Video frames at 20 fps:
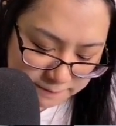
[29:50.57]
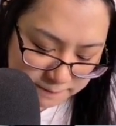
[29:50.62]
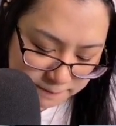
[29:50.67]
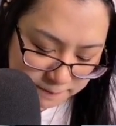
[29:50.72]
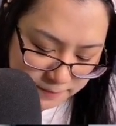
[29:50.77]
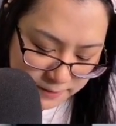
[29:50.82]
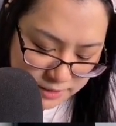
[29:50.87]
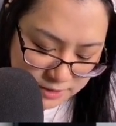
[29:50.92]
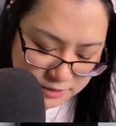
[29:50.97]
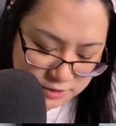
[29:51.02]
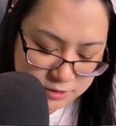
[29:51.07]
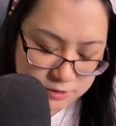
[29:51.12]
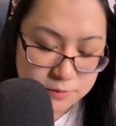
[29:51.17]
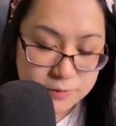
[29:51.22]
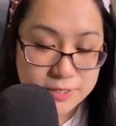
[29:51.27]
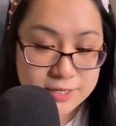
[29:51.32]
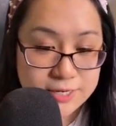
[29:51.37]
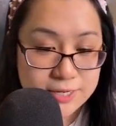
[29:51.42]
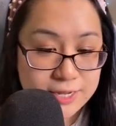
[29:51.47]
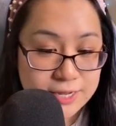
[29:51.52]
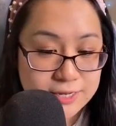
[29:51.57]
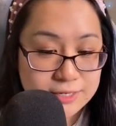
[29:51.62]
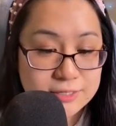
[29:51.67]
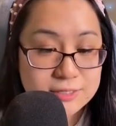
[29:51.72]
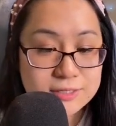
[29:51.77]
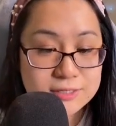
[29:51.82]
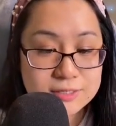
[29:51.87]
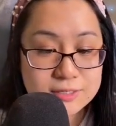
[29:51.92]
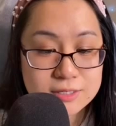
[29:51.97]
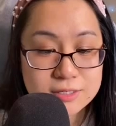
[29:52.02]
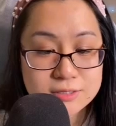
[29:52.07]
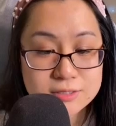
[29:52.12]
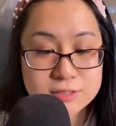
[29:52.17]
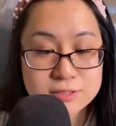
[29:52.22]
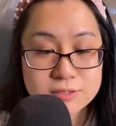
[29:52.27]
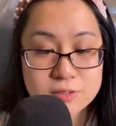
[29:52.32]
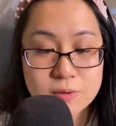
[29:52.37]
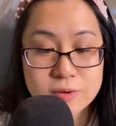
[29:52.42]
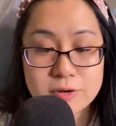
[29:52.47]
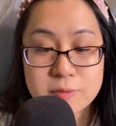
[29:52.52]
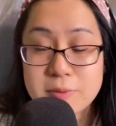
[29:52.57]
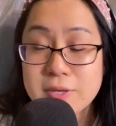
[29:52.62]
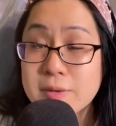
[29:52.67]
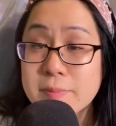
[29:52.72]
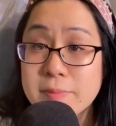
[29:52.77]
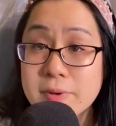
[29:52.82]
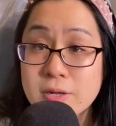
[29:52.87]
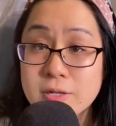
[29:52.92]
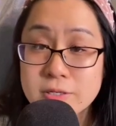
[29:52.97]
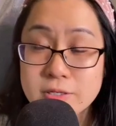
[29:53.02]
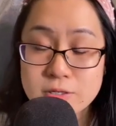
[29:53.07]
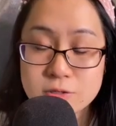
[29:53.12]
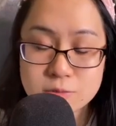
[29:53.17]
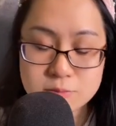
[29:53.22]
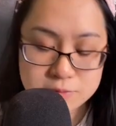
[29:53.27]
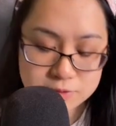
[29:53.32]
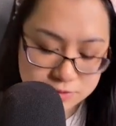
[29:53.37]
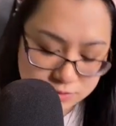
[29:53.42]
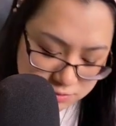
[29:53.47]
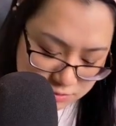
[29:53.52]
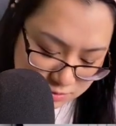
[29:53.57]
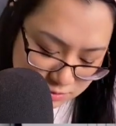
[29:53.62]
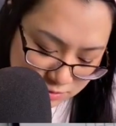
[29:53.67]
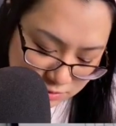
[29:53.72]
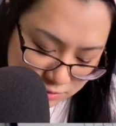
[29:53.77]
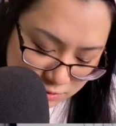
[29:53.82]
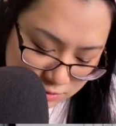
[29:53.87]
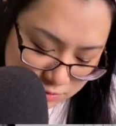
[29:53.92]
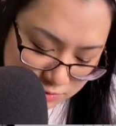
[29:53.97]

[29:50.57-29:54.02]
And so again, this is going to be a polynomial. You